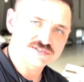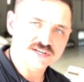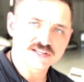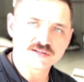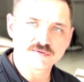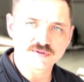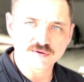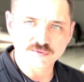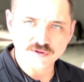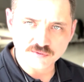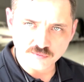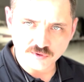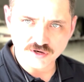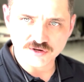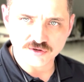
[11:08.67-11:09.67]
thing that we would
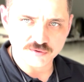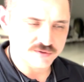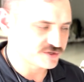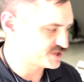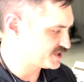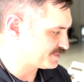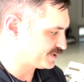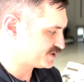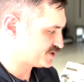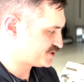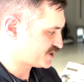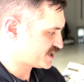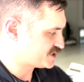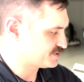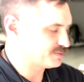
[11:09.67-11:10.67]
want to do is simply just
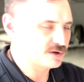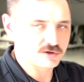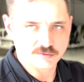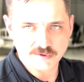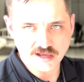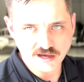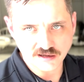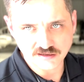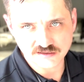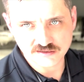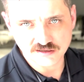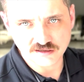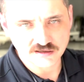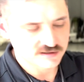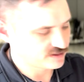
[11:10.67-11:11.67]
change the bulb out.
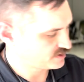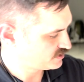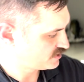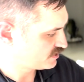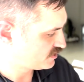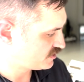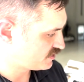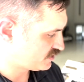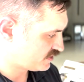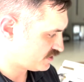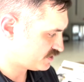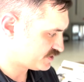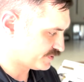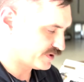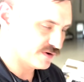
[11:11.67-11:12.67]

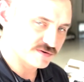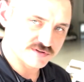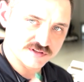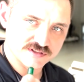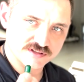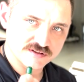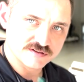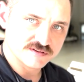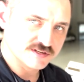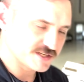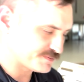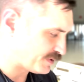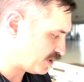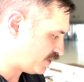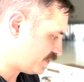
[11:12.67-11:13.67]
So we notice that this
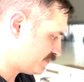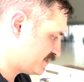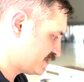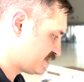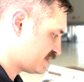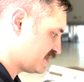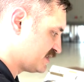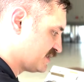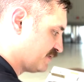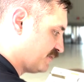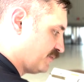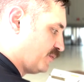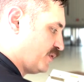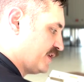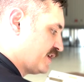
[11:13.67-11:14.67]
bulb is the
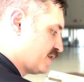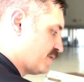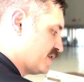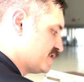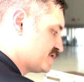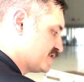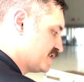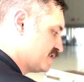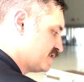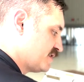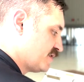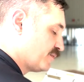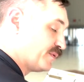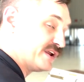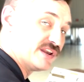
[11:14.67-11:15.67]
one in question.
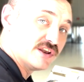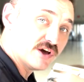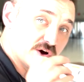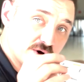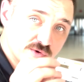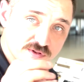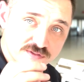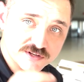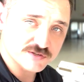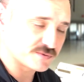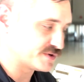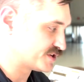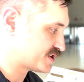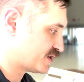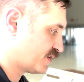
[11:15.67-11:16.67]
We know that this one
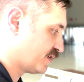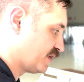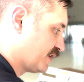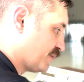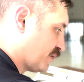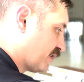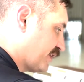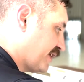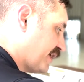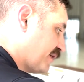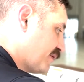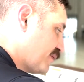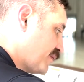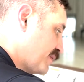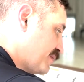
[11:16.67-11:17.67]
is currently working.
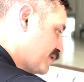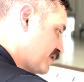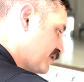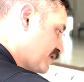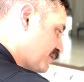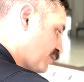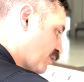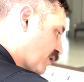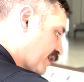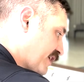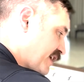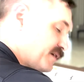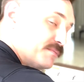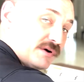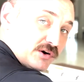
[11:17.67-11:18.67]
We put the
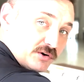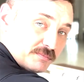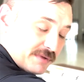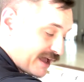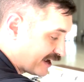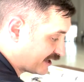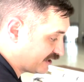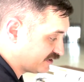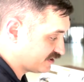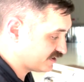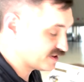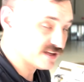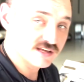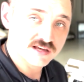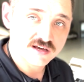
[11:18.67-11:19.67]
working bulb back into
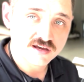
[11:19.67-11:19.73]
the